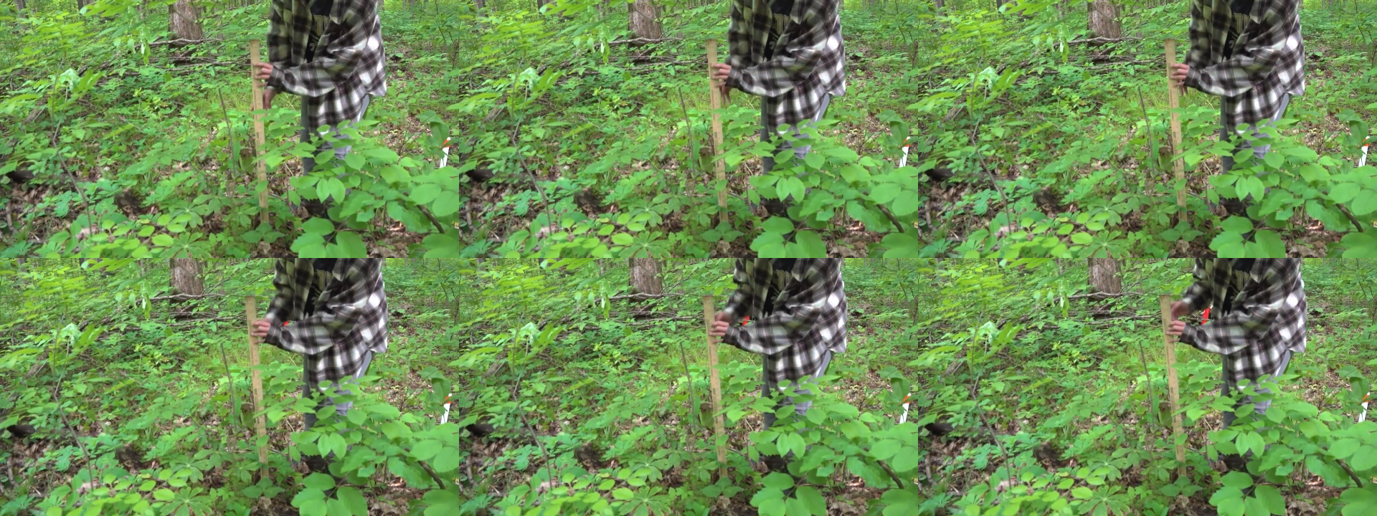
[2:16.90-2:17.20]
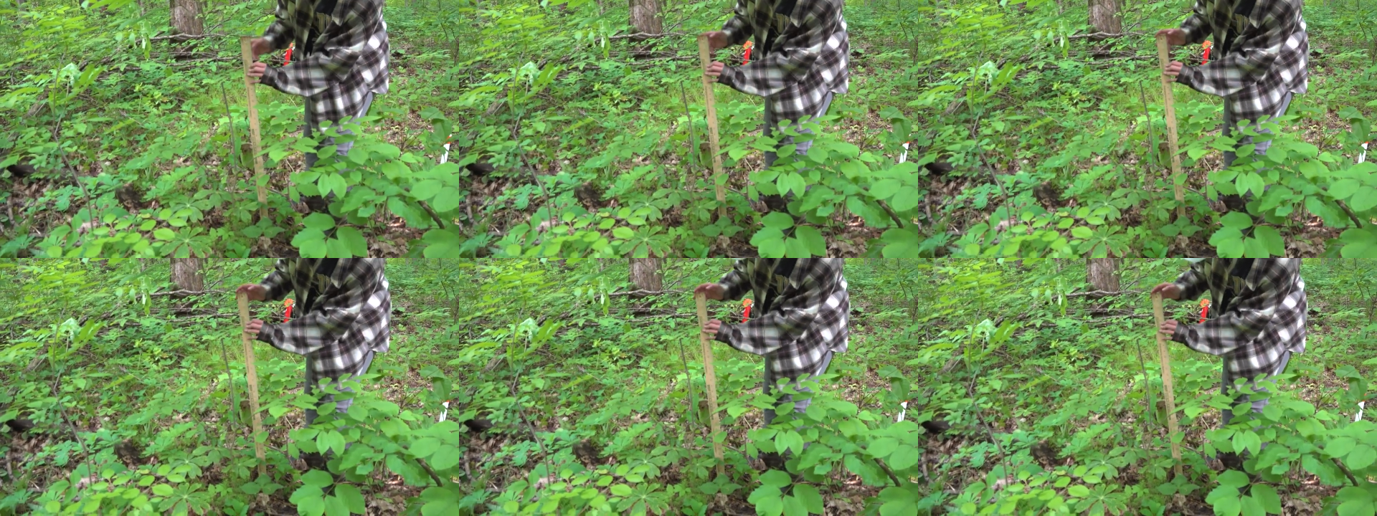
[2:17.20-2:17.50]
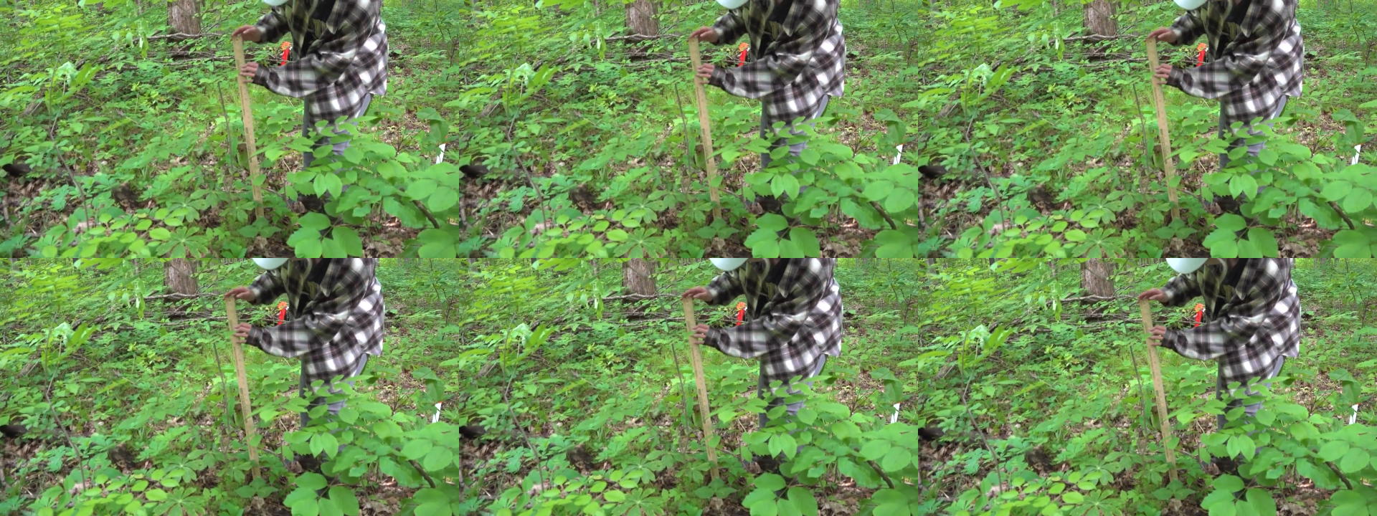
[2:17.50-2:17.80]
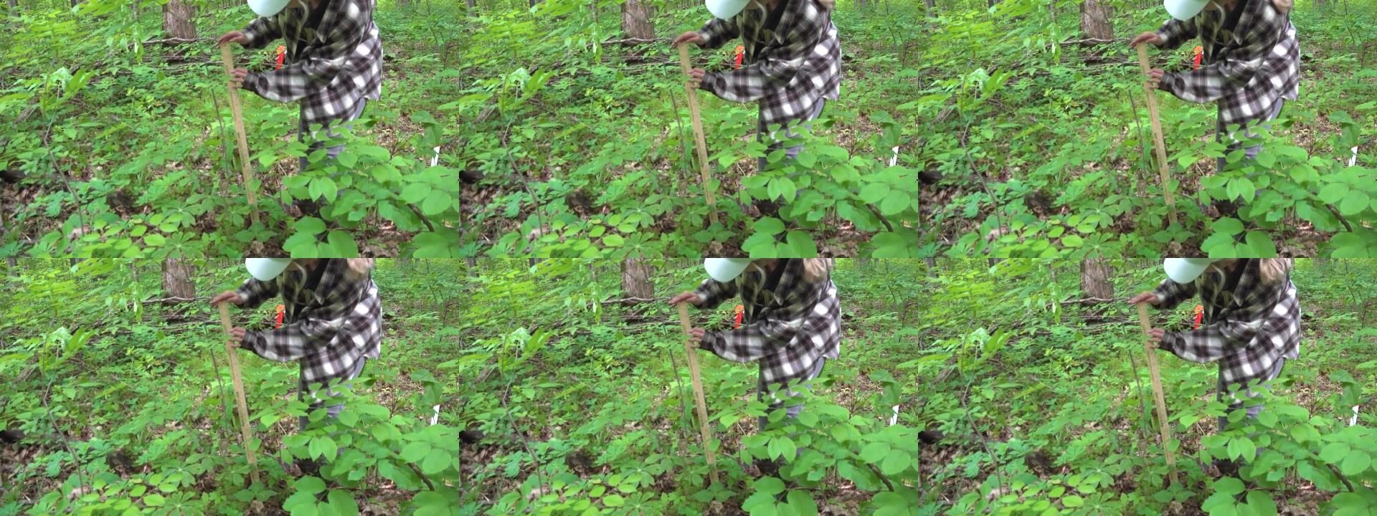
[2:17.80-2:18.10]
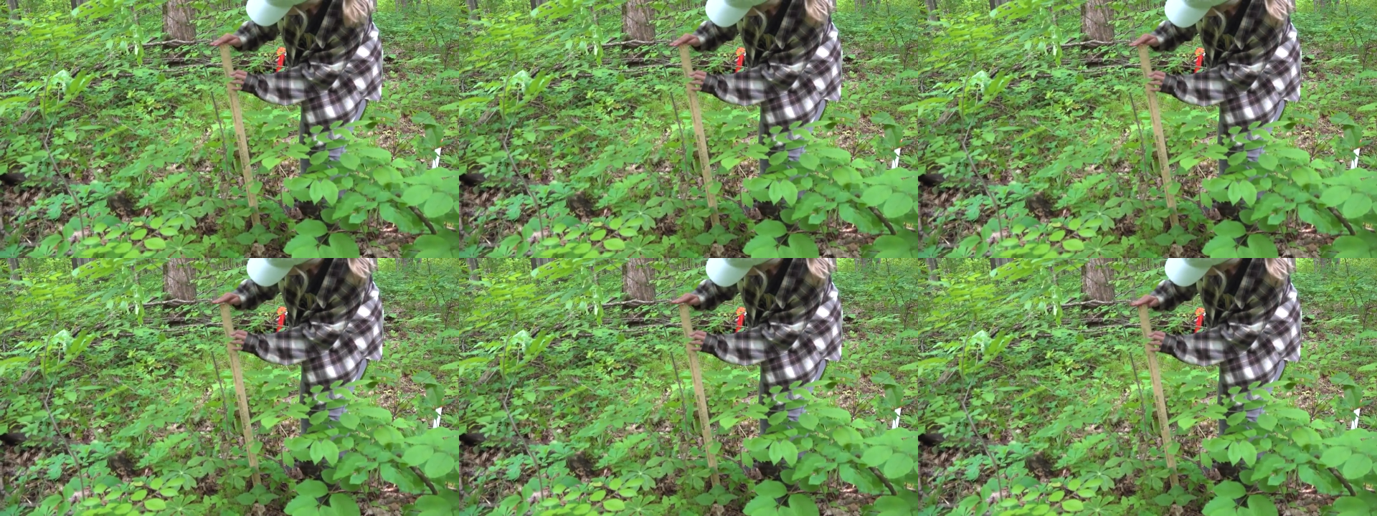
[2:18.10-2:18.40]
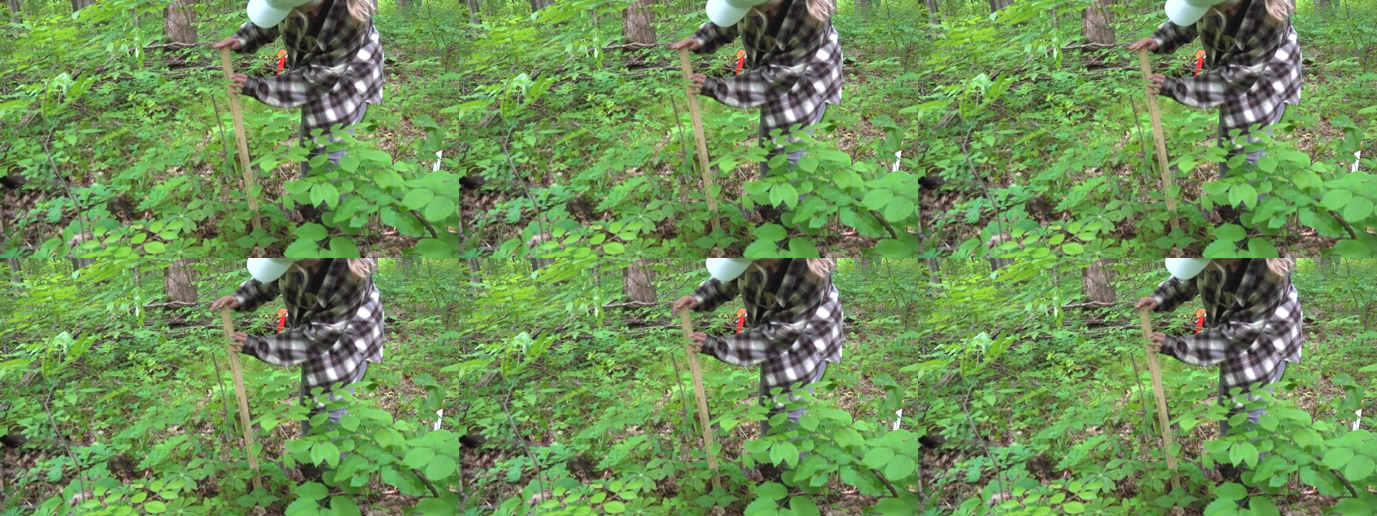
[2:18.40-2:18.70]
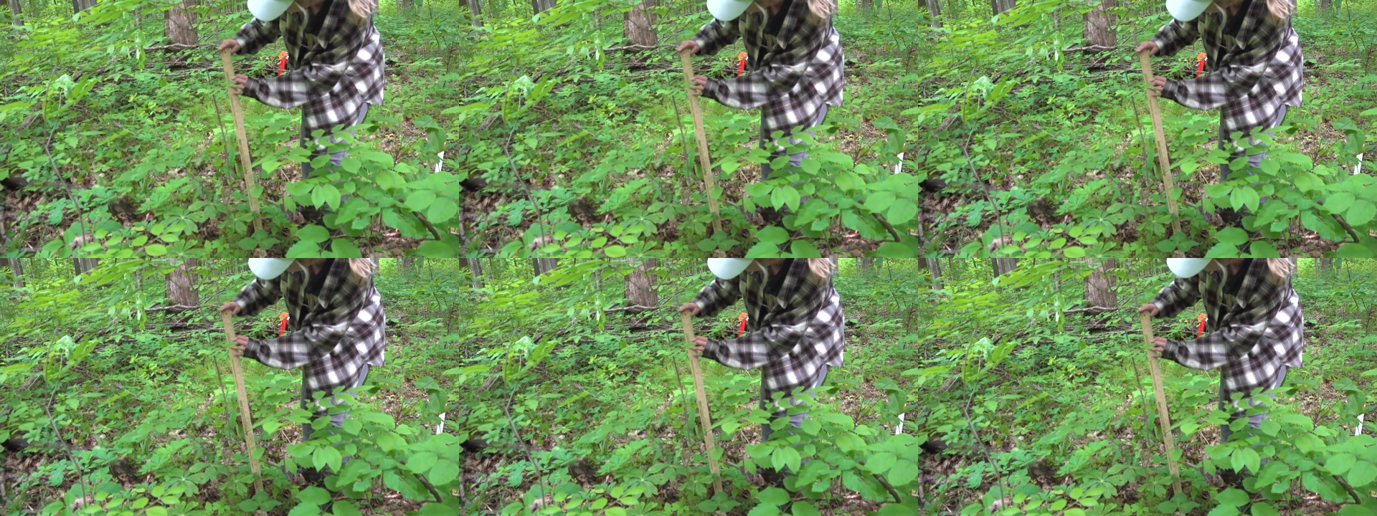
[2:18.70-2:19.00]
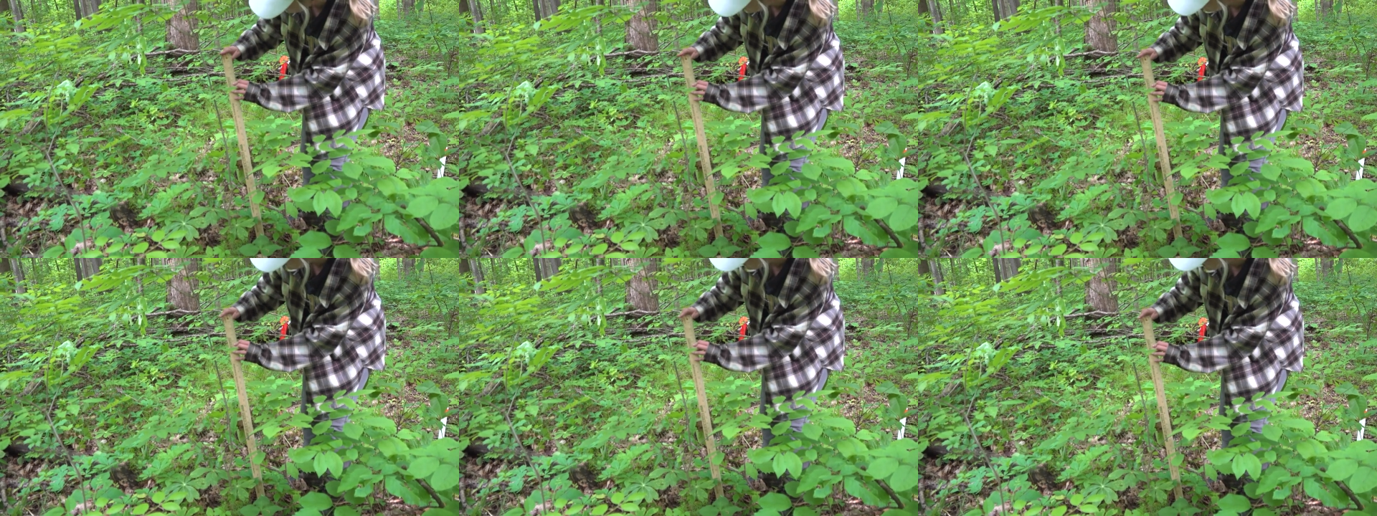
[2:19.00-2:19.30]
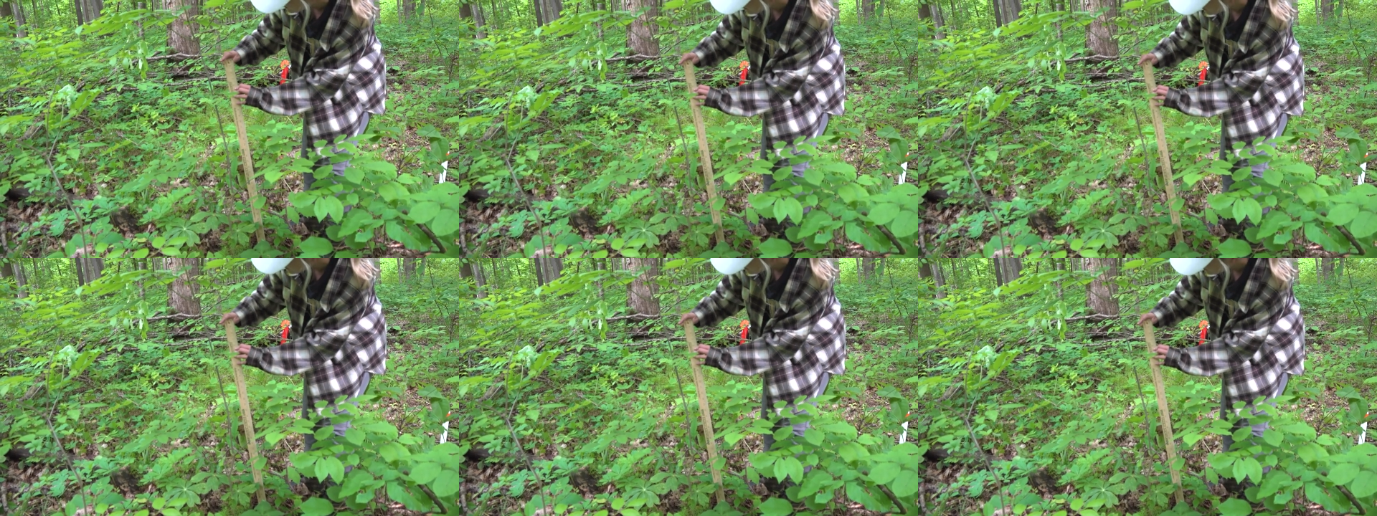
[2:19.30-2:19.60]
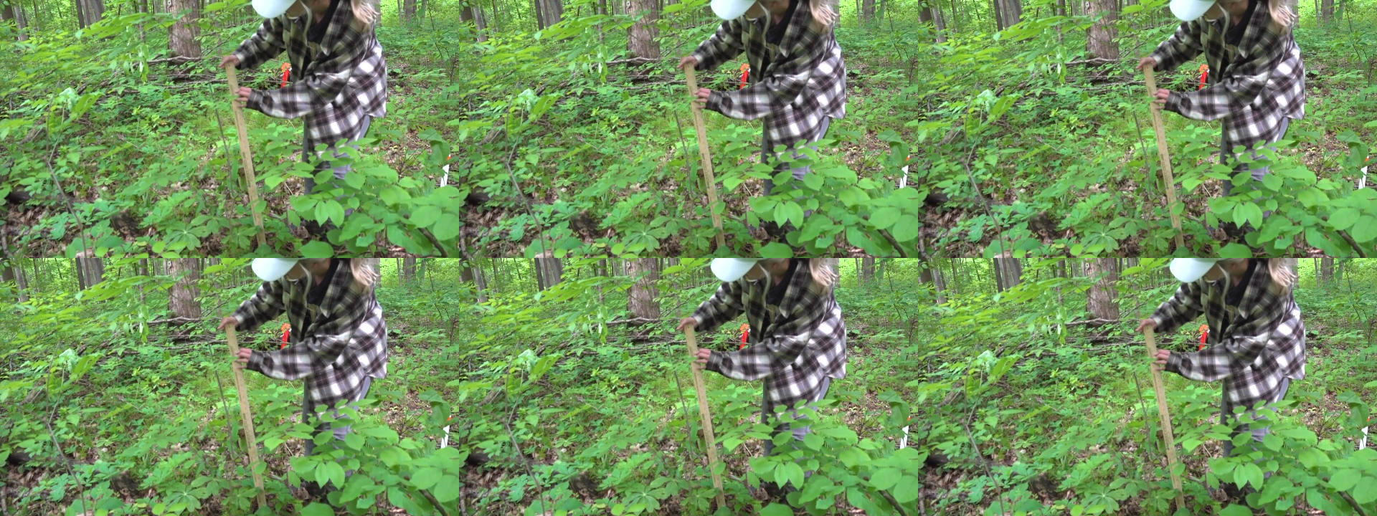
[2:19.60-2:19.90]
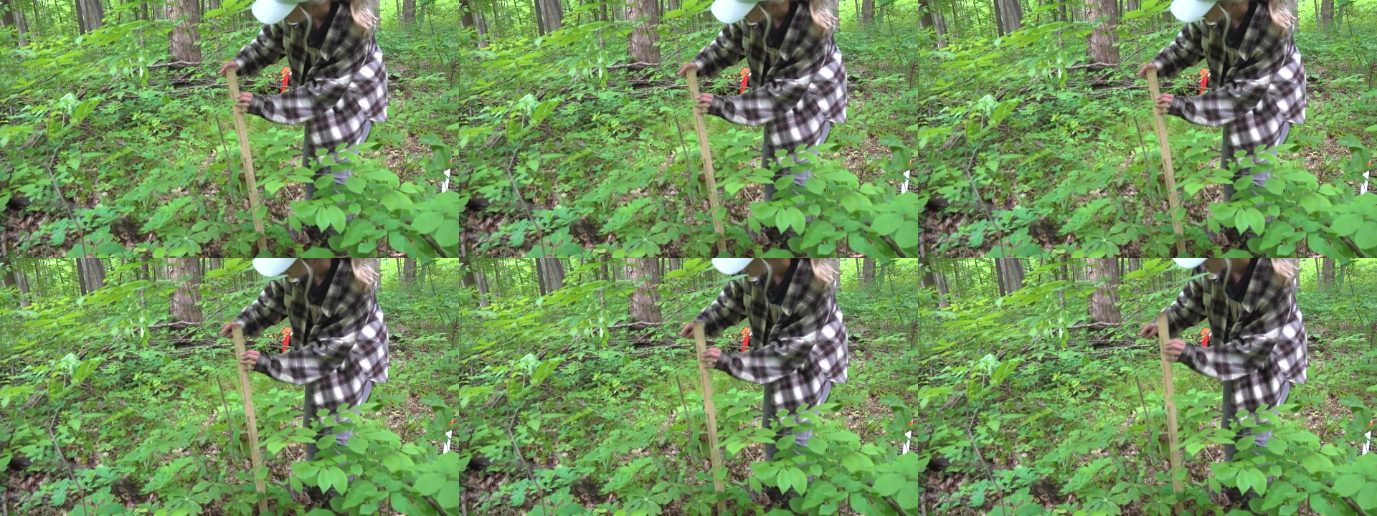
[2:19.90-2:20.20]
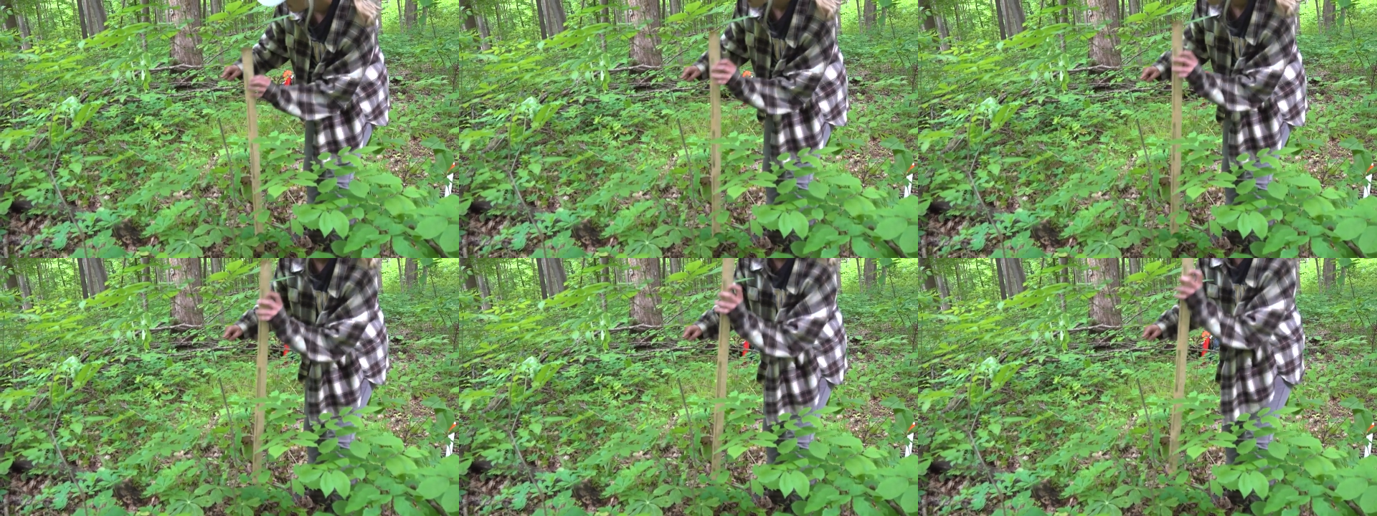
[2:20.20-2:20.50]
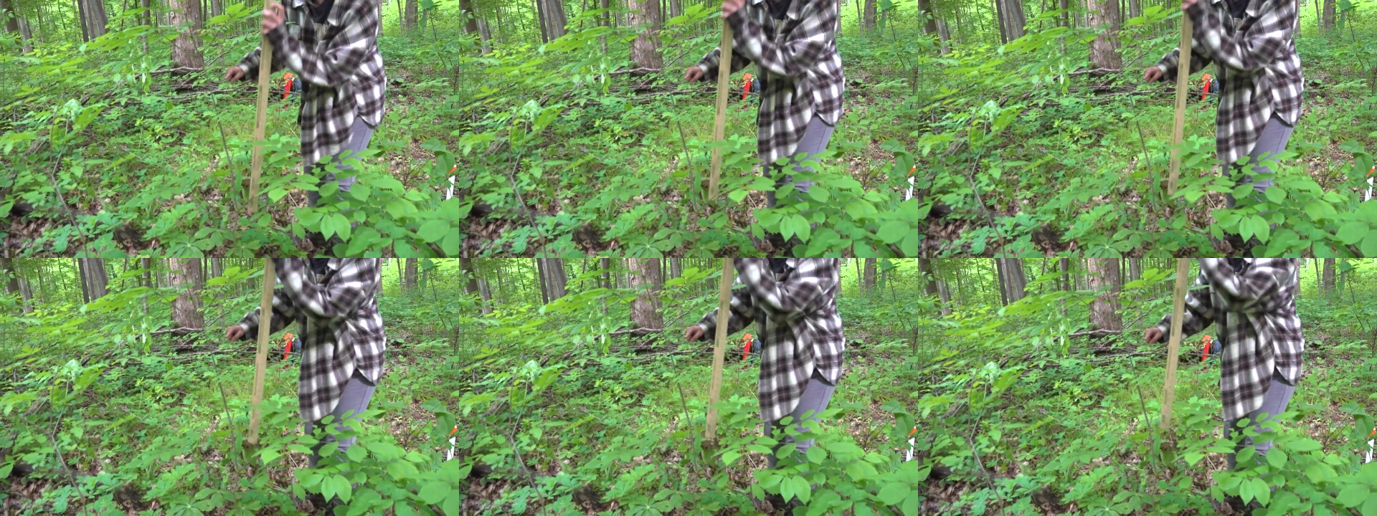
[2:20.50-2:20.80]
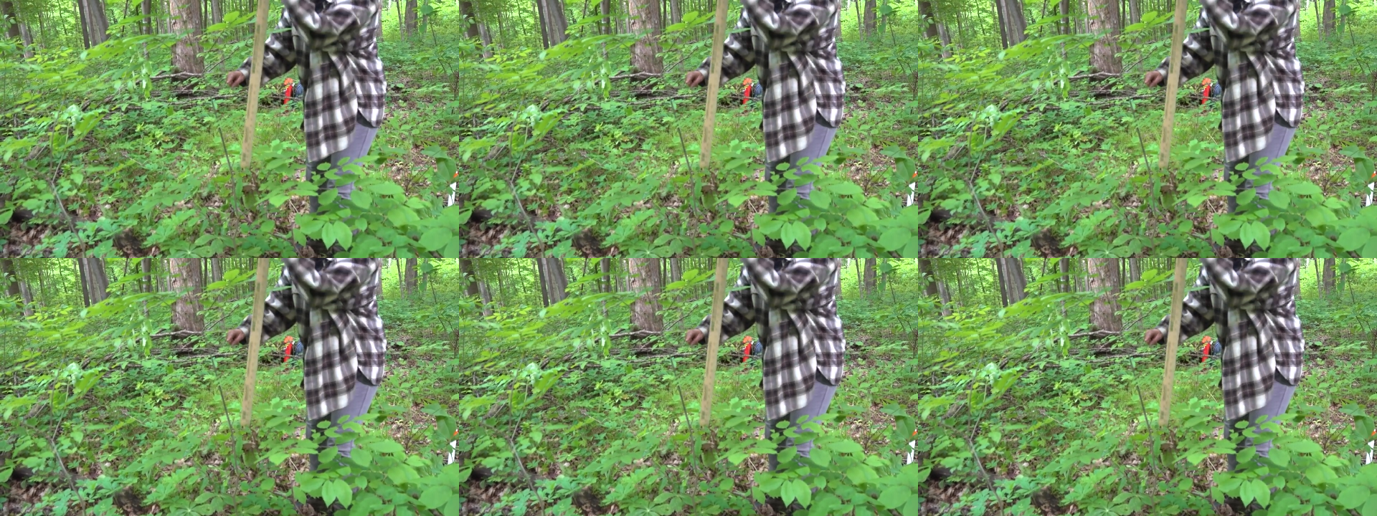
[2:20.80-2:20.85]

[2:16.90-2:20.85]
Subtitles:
(no speaker visible)